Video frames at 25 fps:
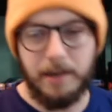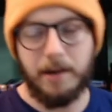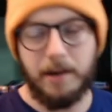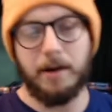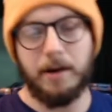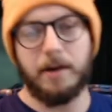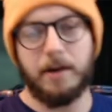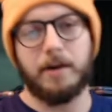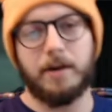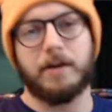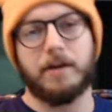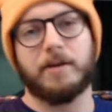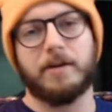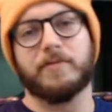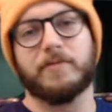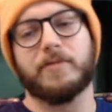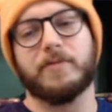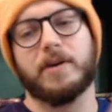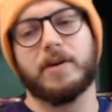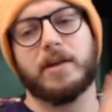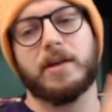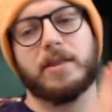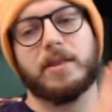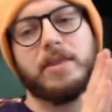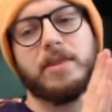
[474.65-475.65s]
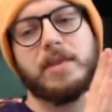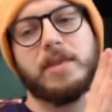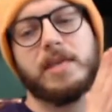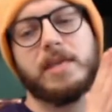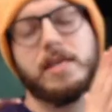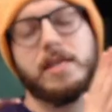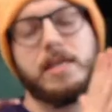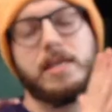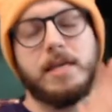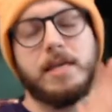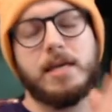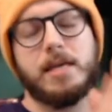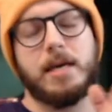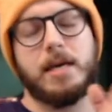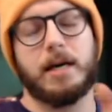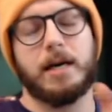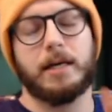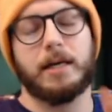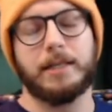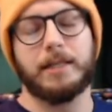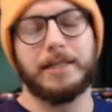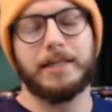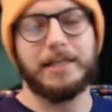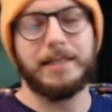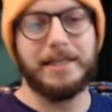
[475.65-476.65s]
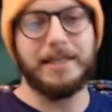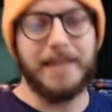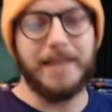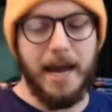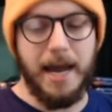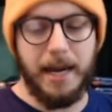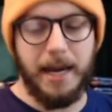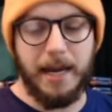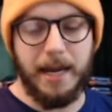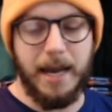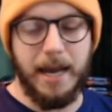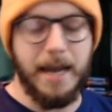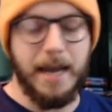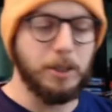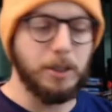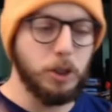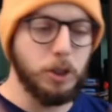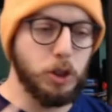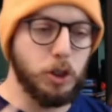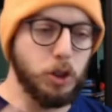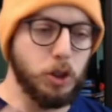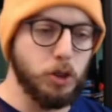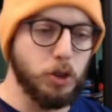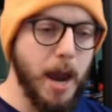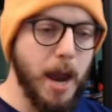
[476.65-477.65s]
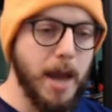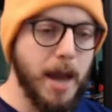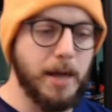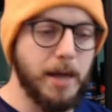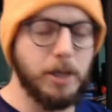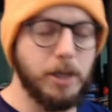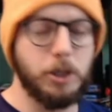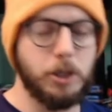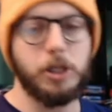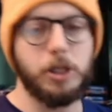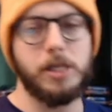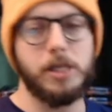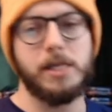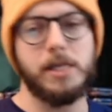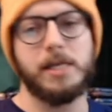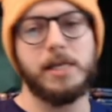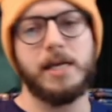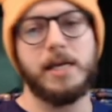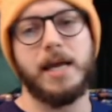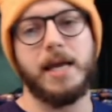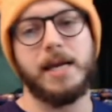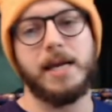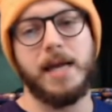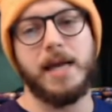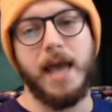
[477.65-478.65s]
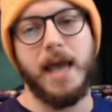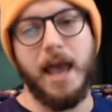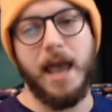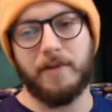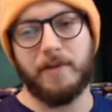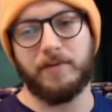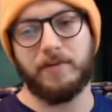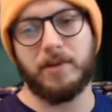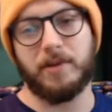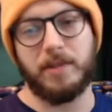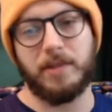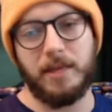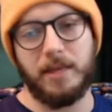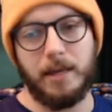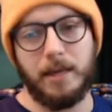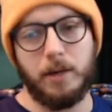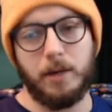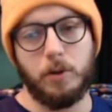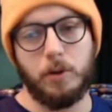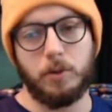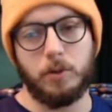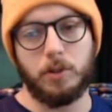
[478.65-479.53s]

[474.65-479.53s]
of the deck and strategy and everything that goes